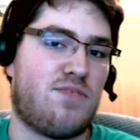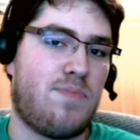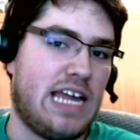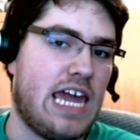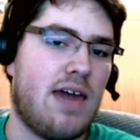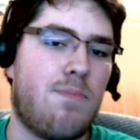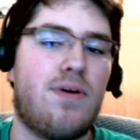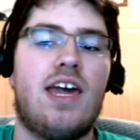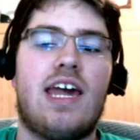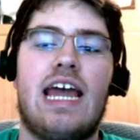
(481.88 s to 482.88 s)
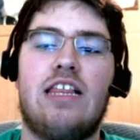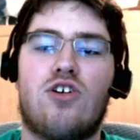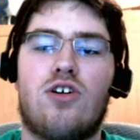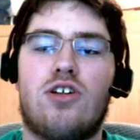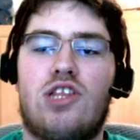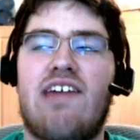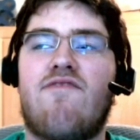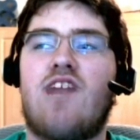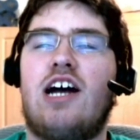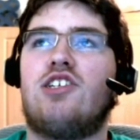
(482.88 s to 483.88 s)
being hip and they're they've
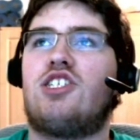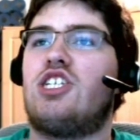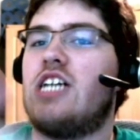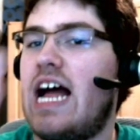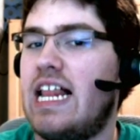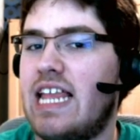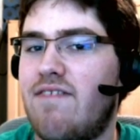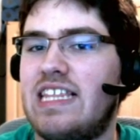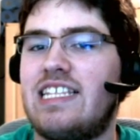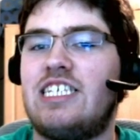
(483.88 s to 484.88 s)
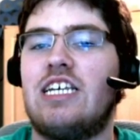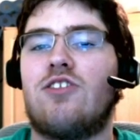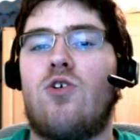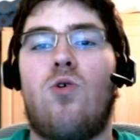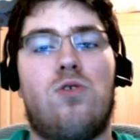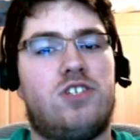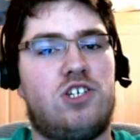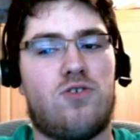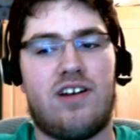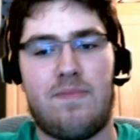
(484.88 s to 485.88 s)
gotten to such a high level that they sell the whole
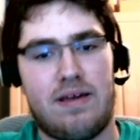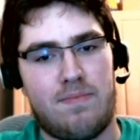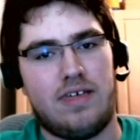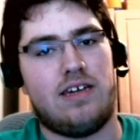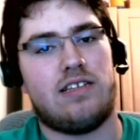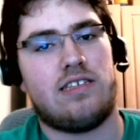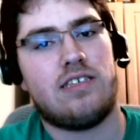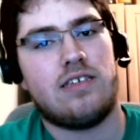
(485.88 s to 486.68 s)
store and make millions.